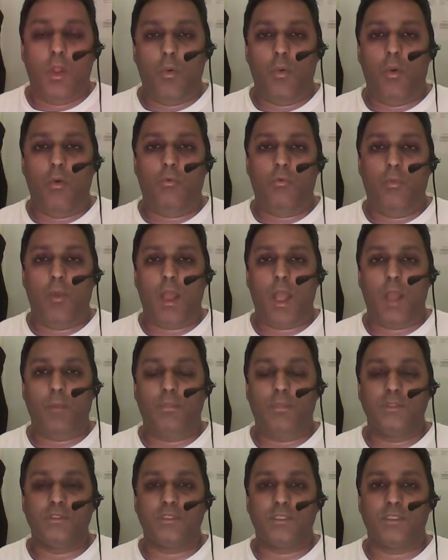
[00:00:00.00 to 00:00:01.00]
Well, what
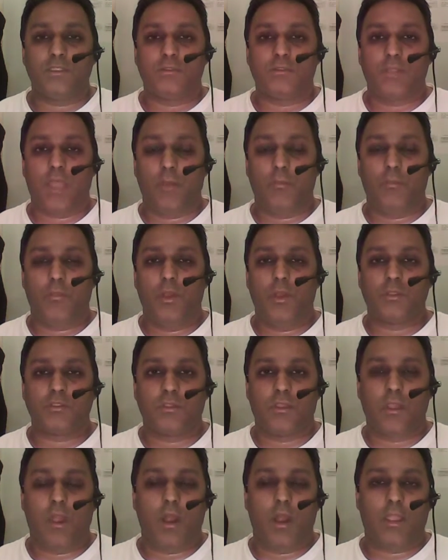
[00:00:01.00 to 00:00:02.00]
happens is that
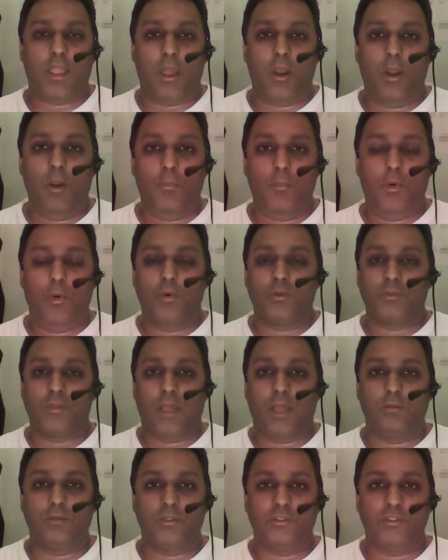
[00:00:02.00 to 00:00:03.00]
person can't get up or
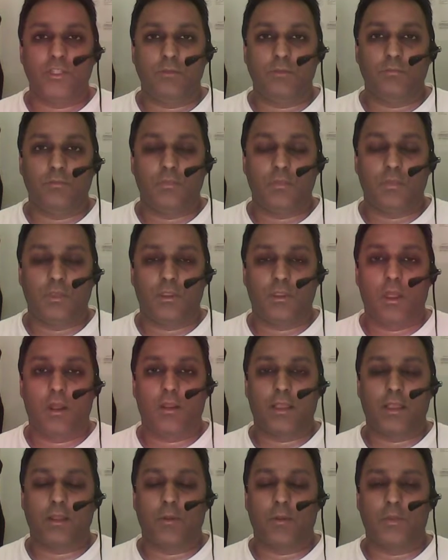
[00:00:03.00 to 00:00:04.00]
down the gym,
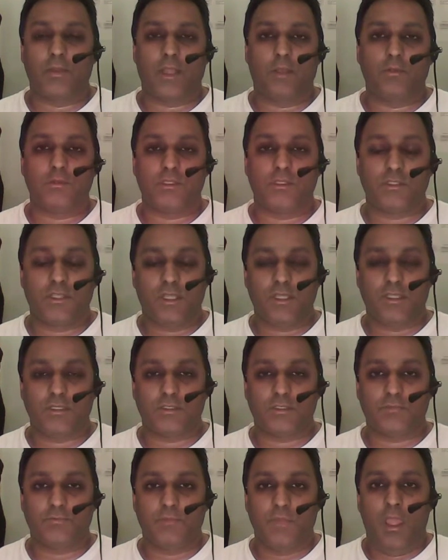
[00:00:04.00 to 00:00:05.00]
can't get up or down the
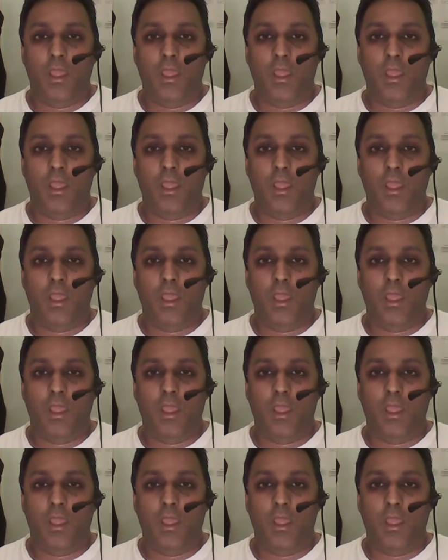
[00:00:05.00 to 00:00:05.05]
stairs.